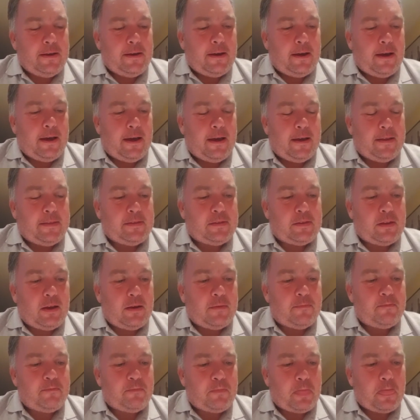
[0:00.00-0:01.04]
and
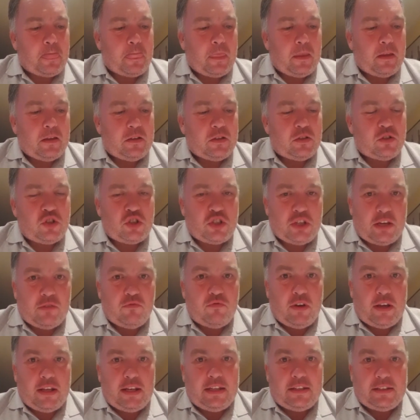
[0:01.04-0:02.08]
um, she
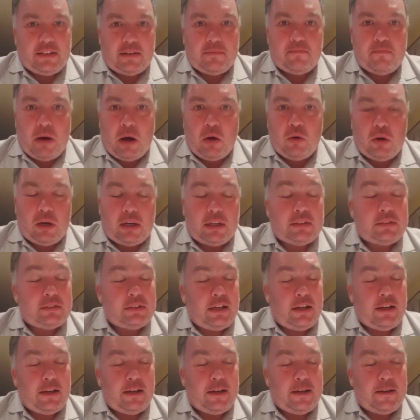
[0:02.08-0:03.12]
really did motor
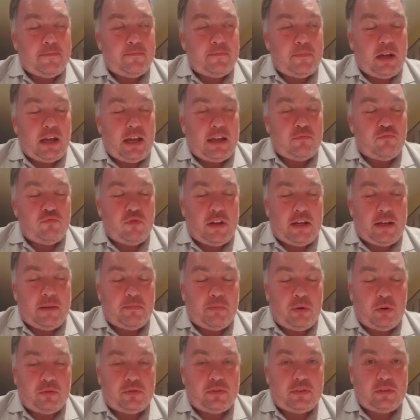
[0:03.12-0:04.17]
um, and really
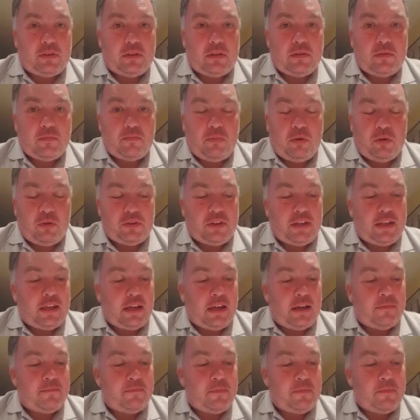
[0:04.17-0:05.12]
put put the